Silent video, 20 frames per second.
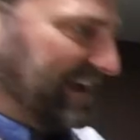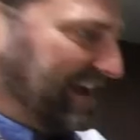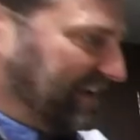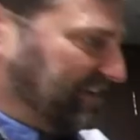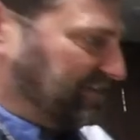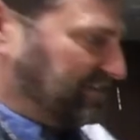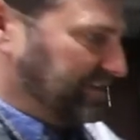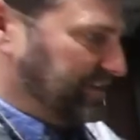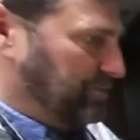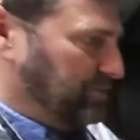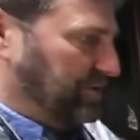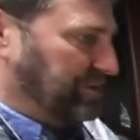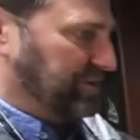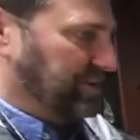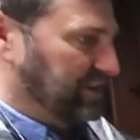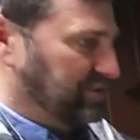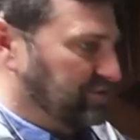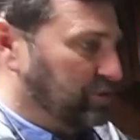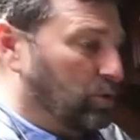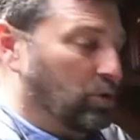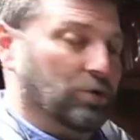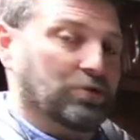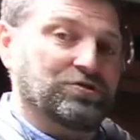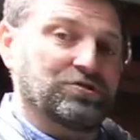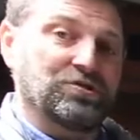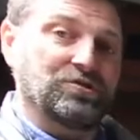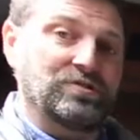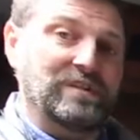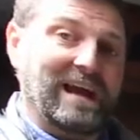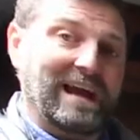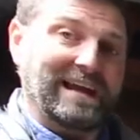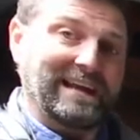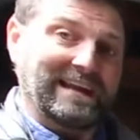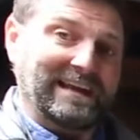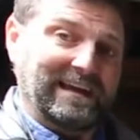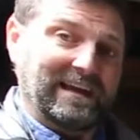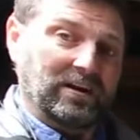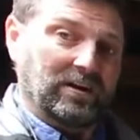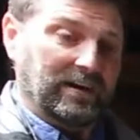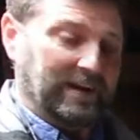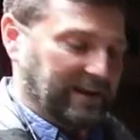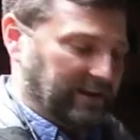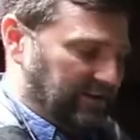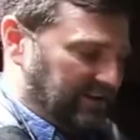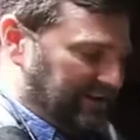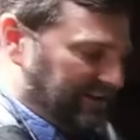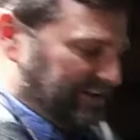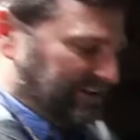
nicely with this horseshoe dining area.